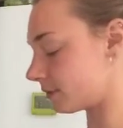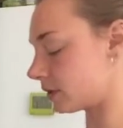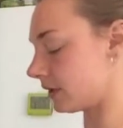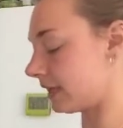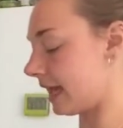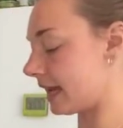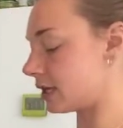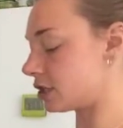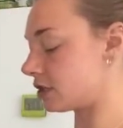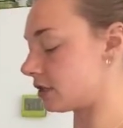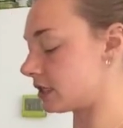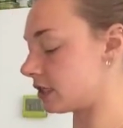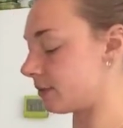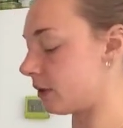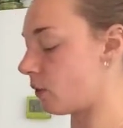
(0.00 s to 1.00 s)
So again, it should
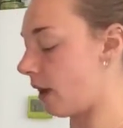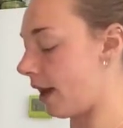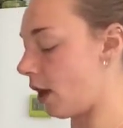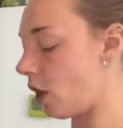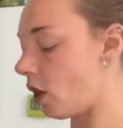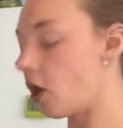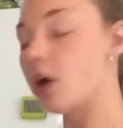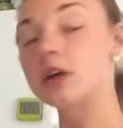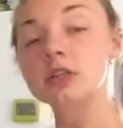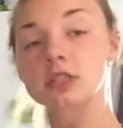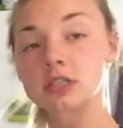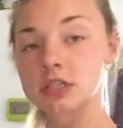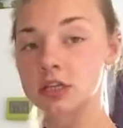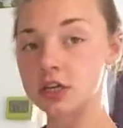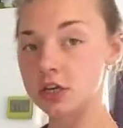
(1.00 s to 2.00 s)
still be quite hot,
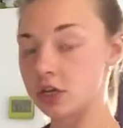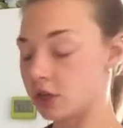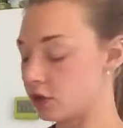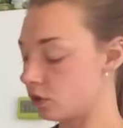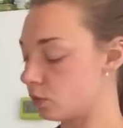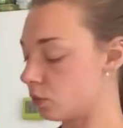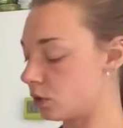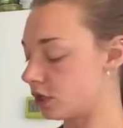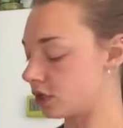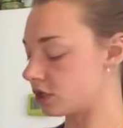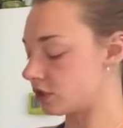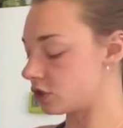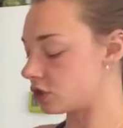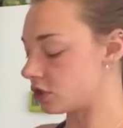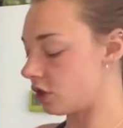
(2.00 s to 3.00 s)
the water,
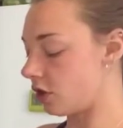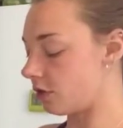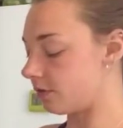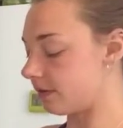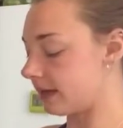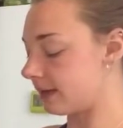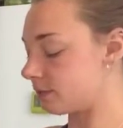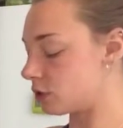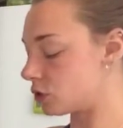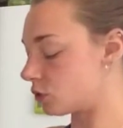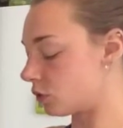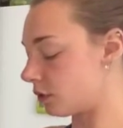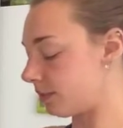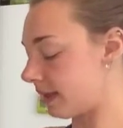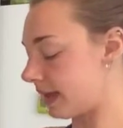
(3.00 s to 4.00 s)
so it should hopefully
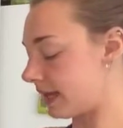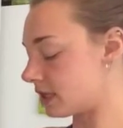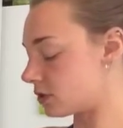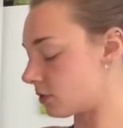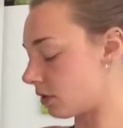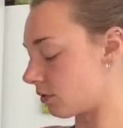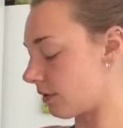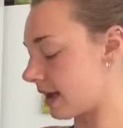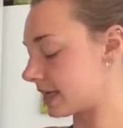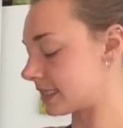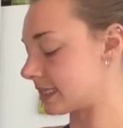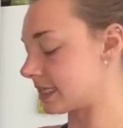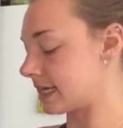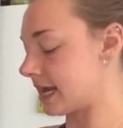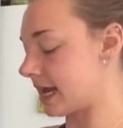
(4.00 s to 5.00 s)
absorb into our
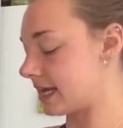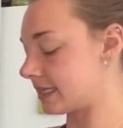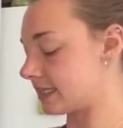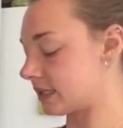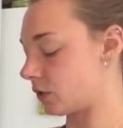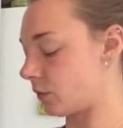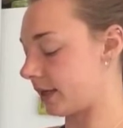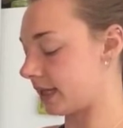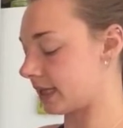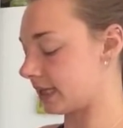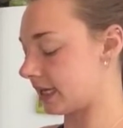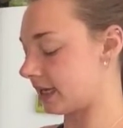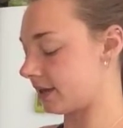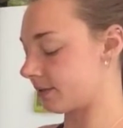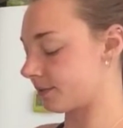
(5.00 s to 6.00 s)
rice nice and quickly.